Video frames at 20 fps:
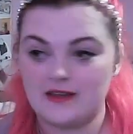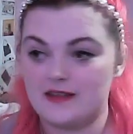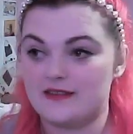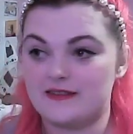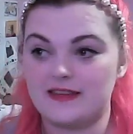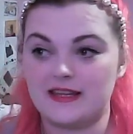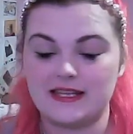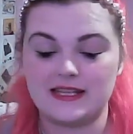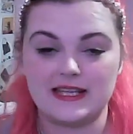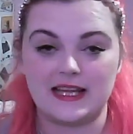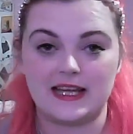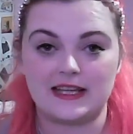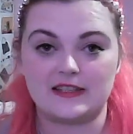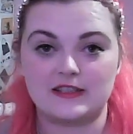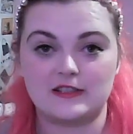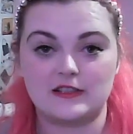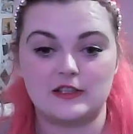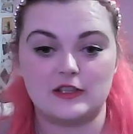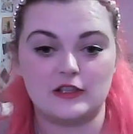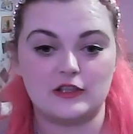that you liked
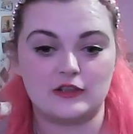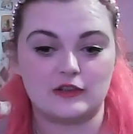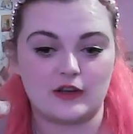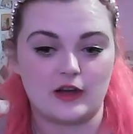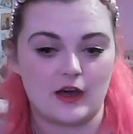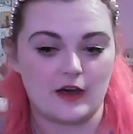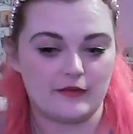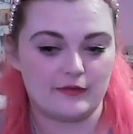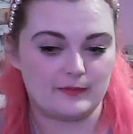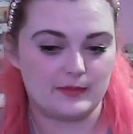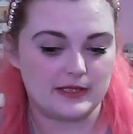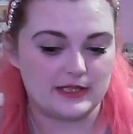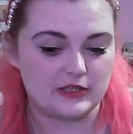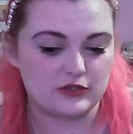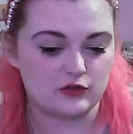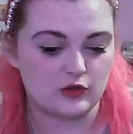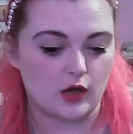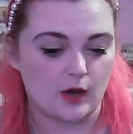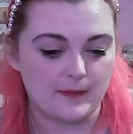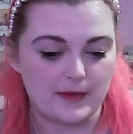the look of, please
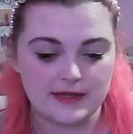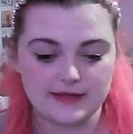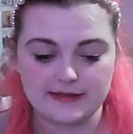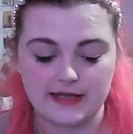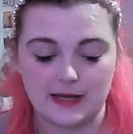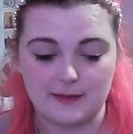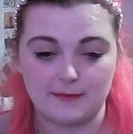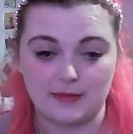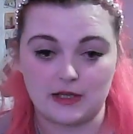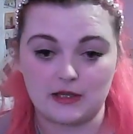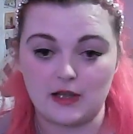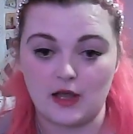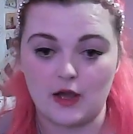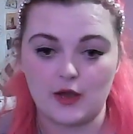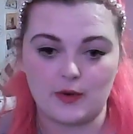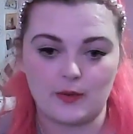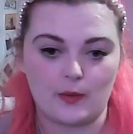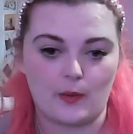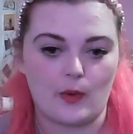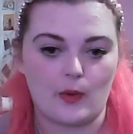comment down below.